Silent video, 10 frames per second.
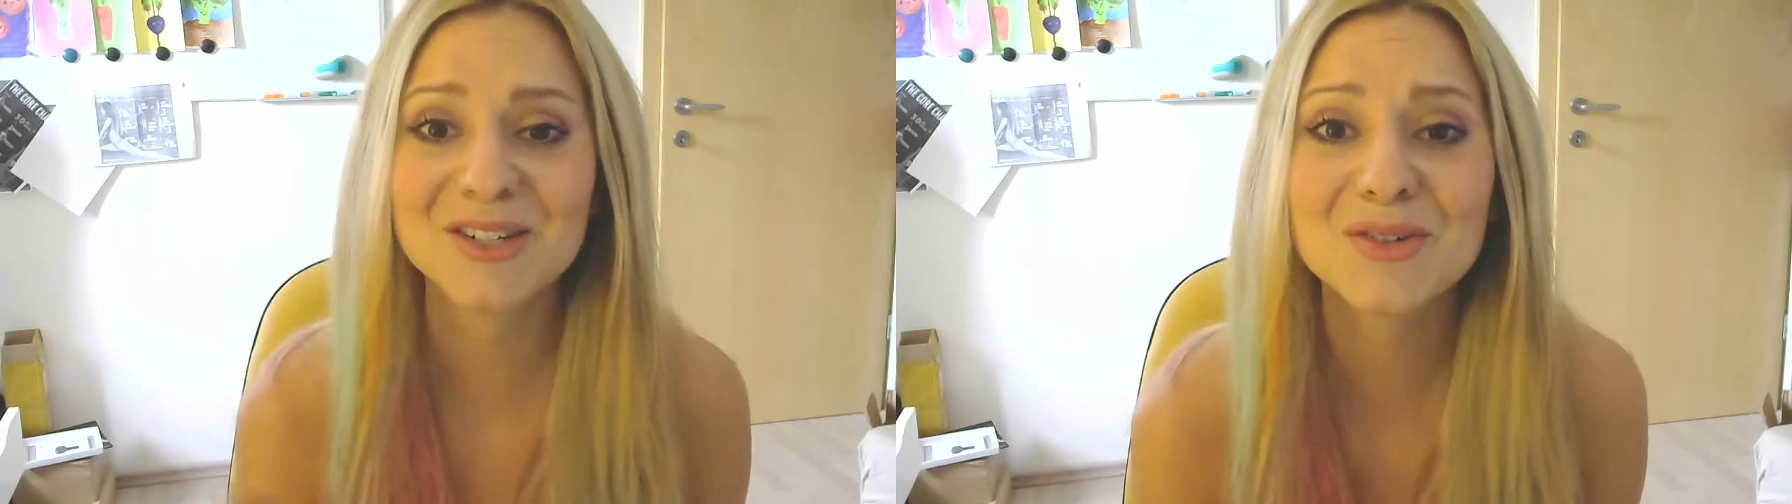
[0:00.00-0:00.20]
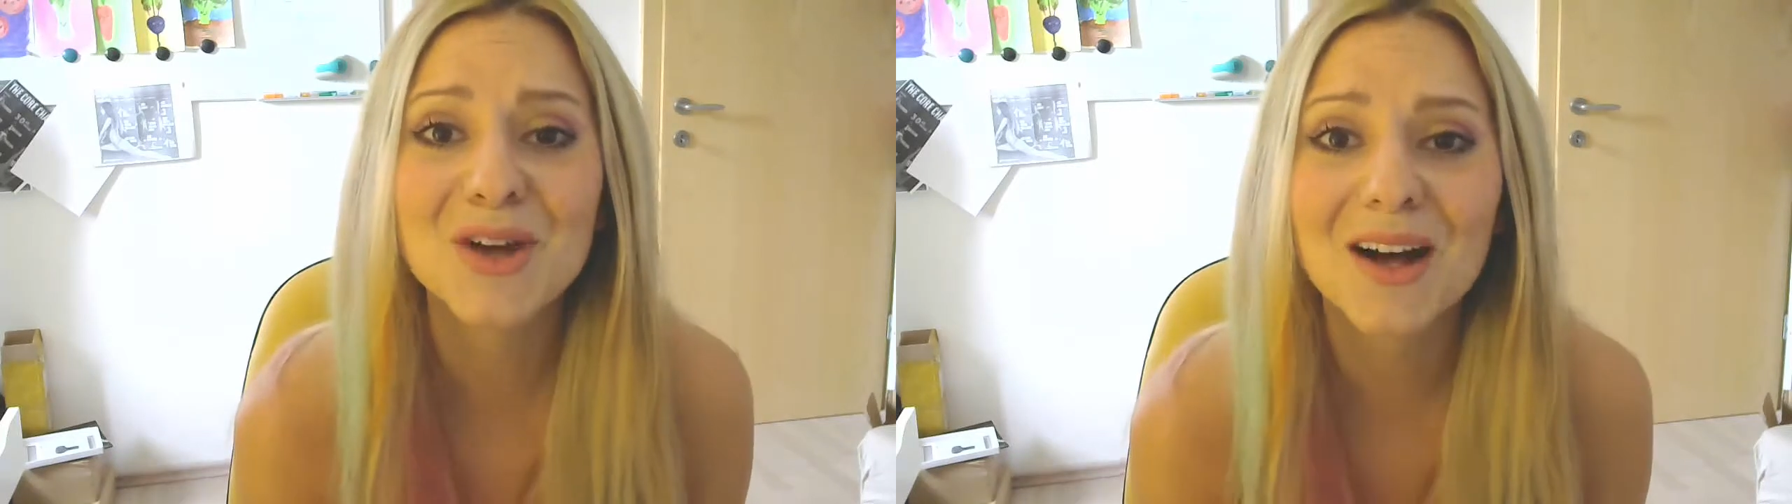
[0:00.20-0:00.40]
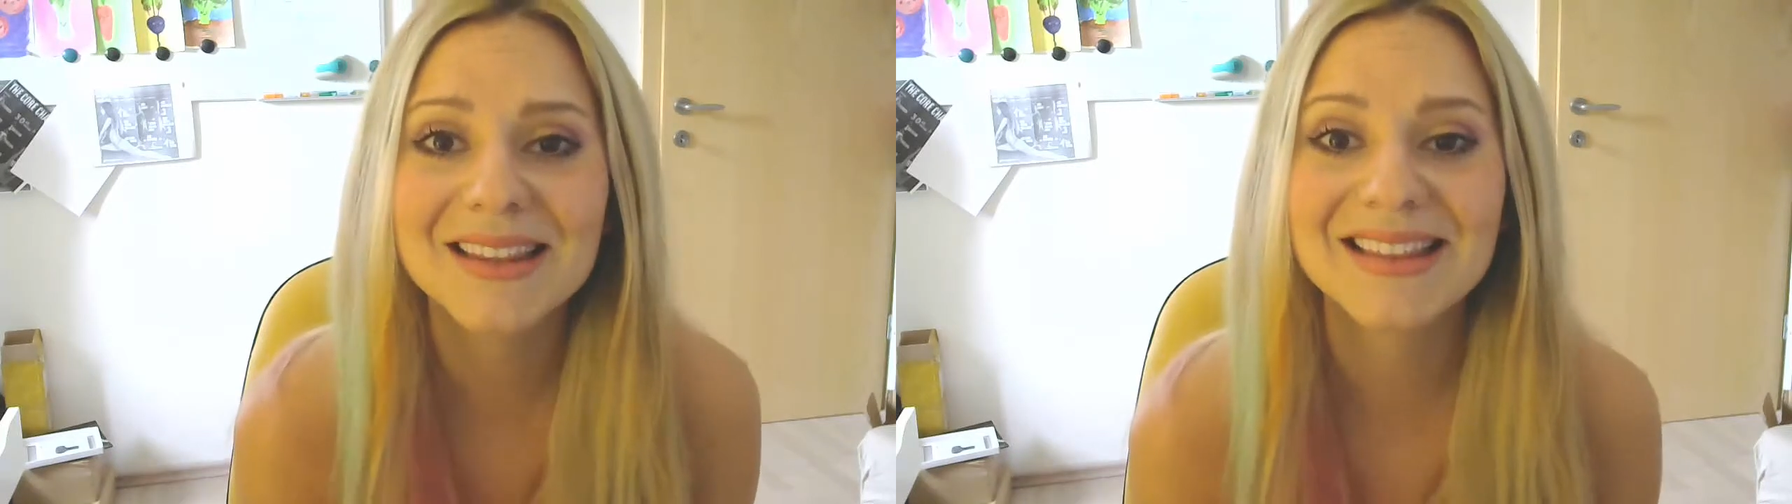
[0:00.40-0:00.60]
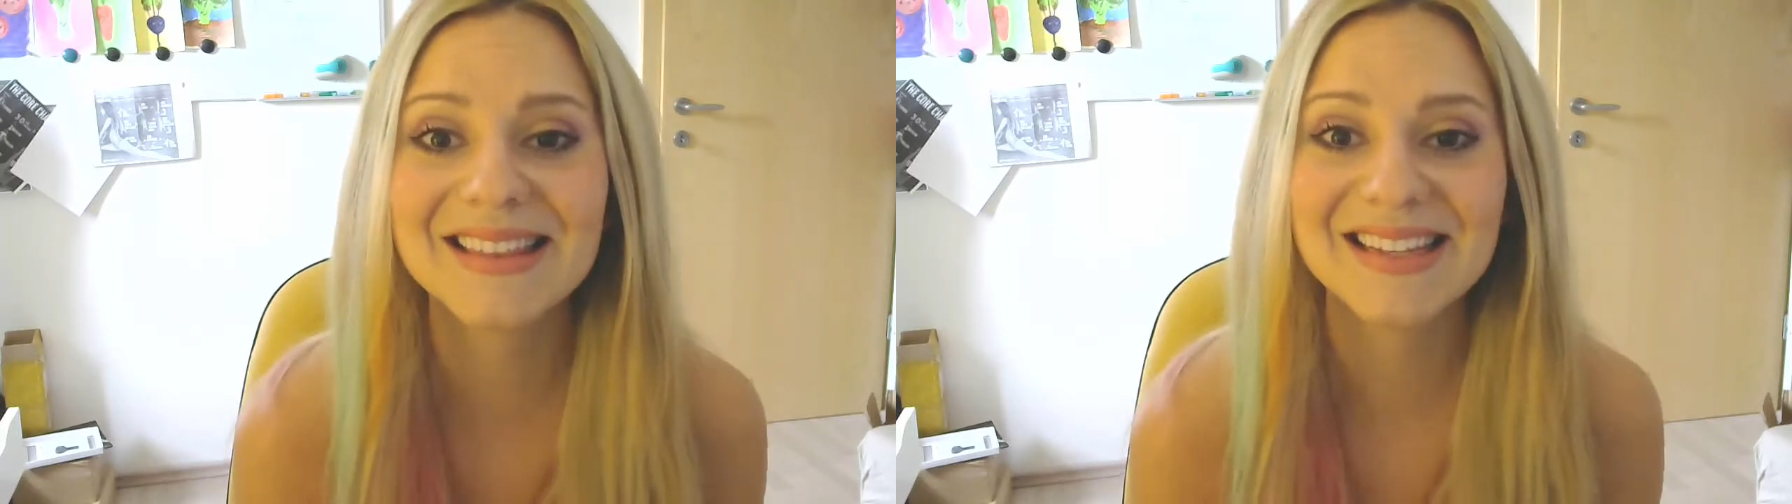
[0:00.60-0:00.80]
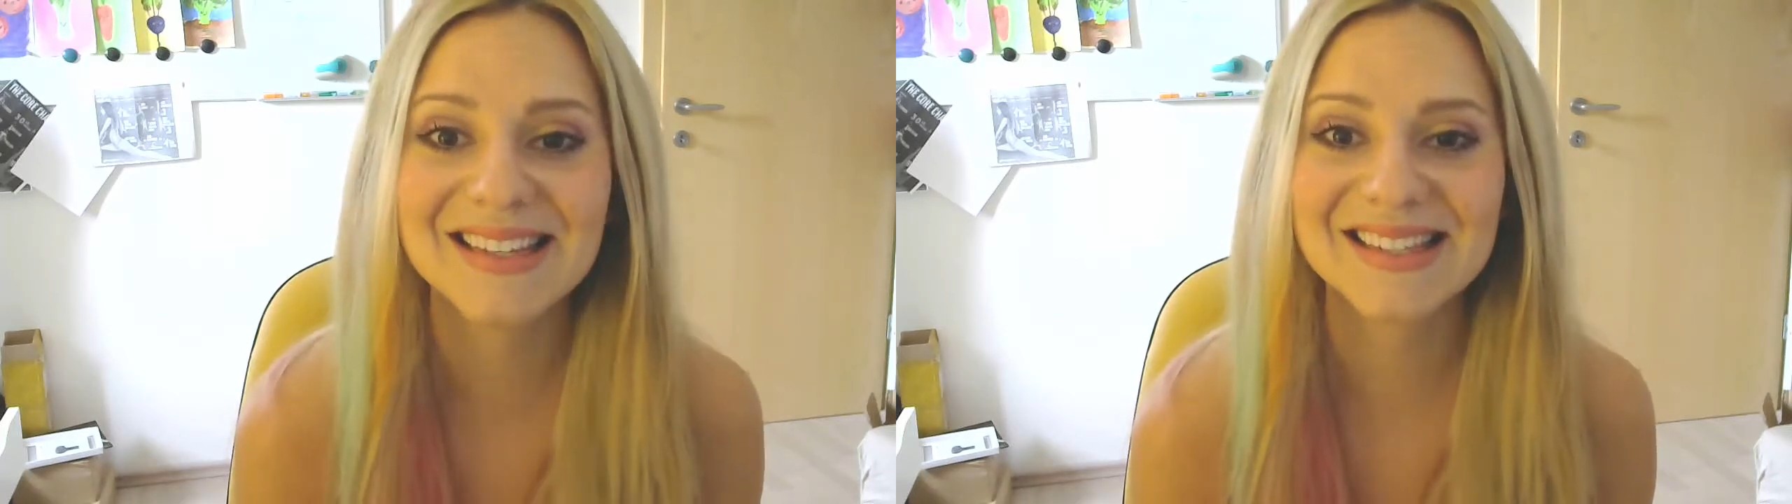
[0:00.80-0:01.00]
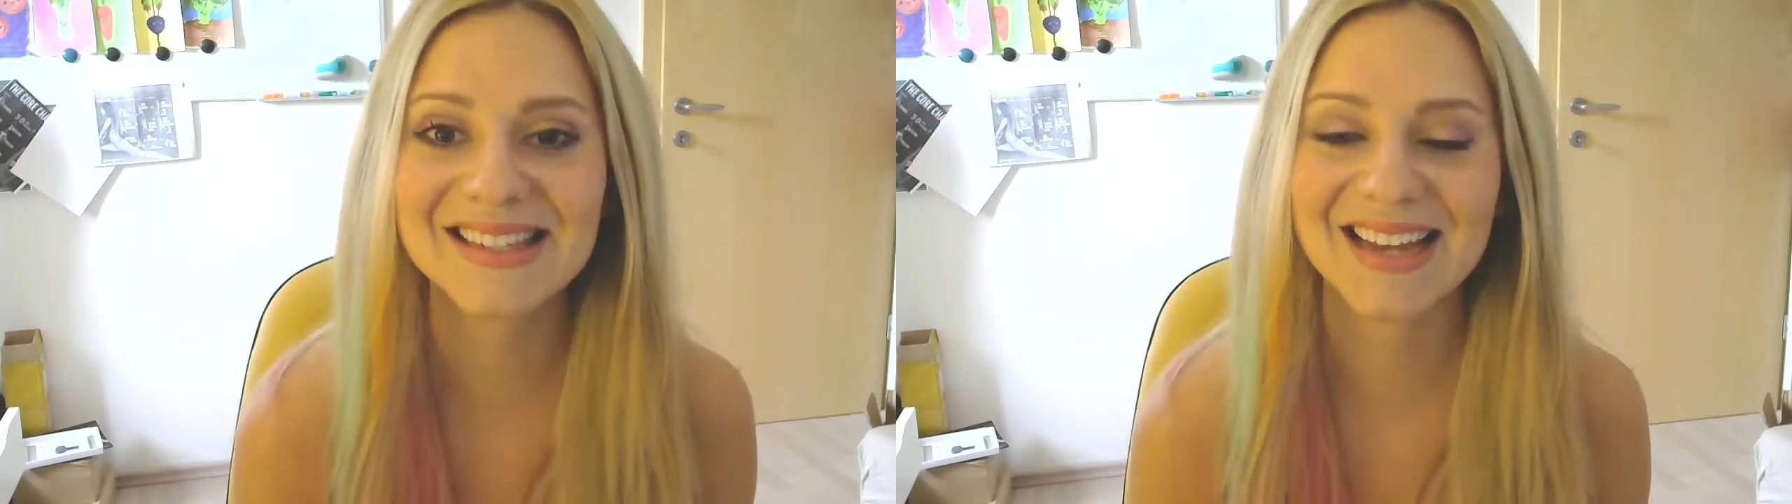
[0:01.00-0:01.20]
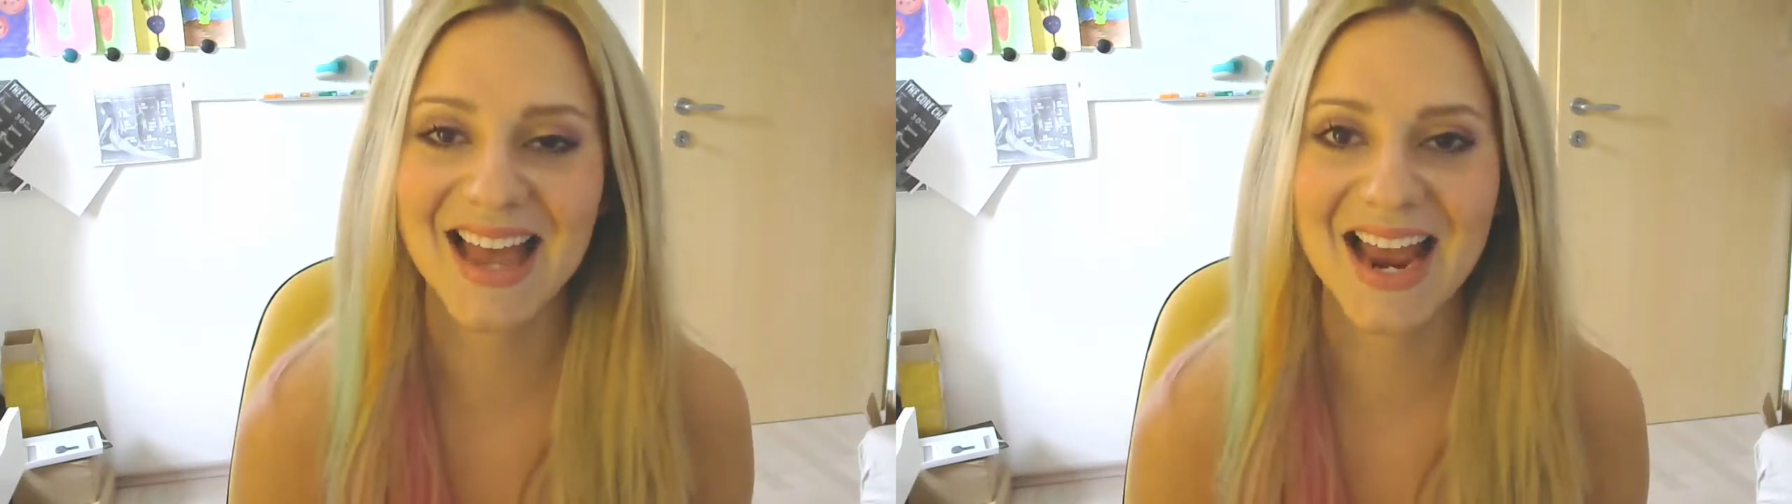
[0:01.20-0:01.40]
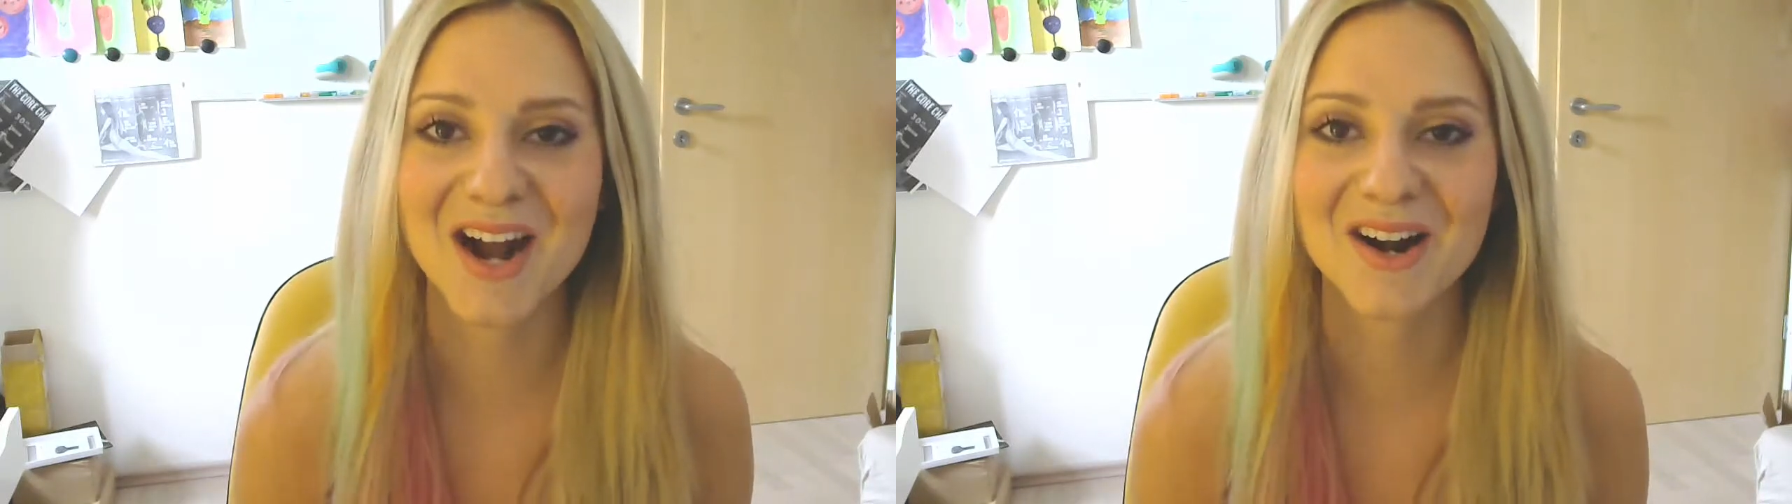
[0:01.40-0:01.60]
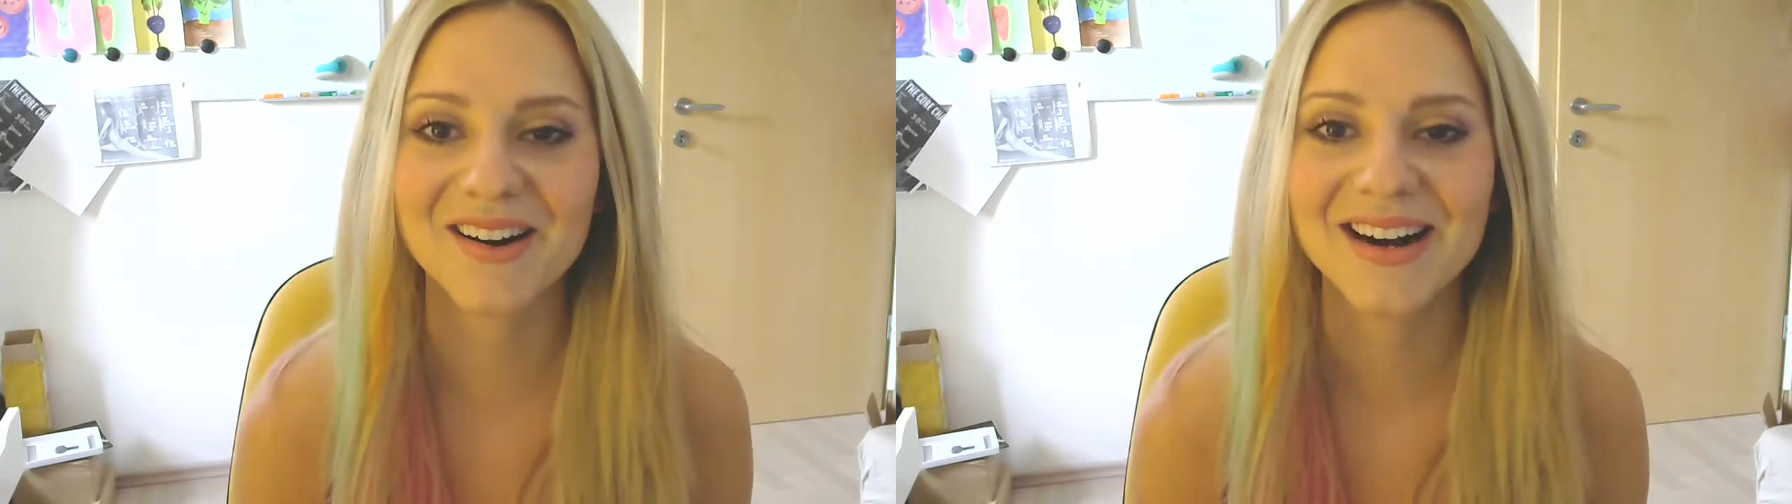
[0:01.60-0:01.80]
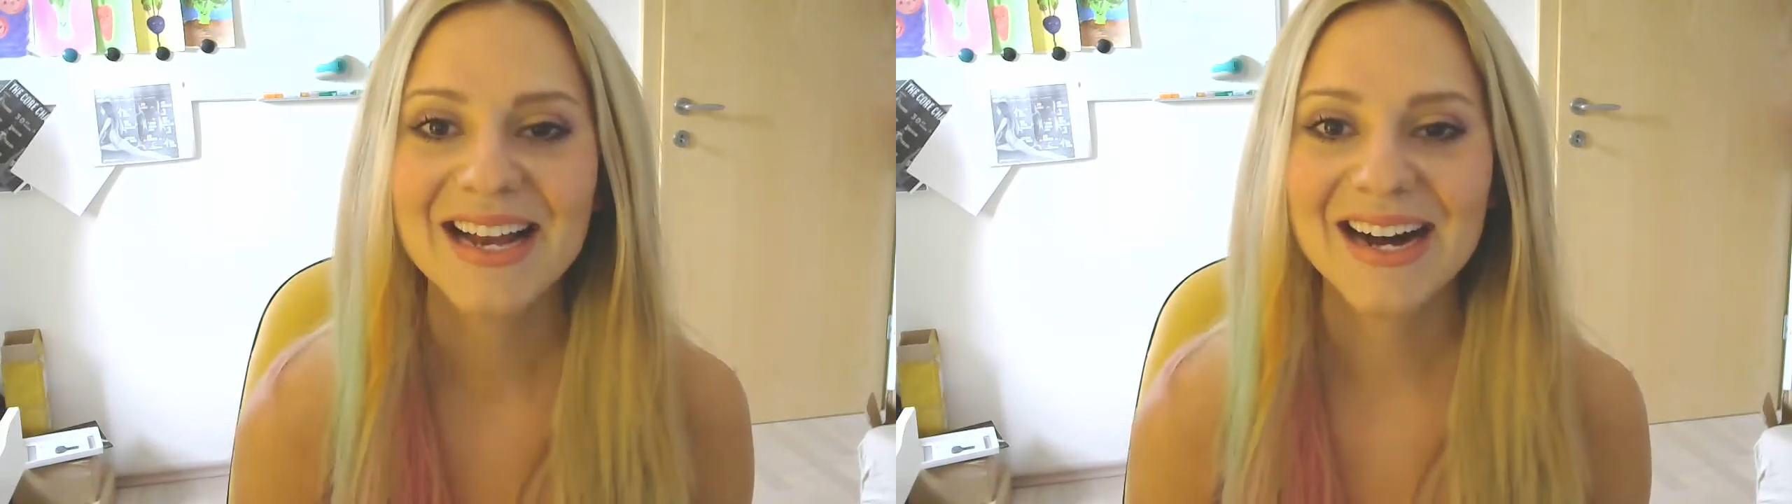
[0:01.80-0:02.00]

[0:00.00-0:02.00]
do not tease the hair.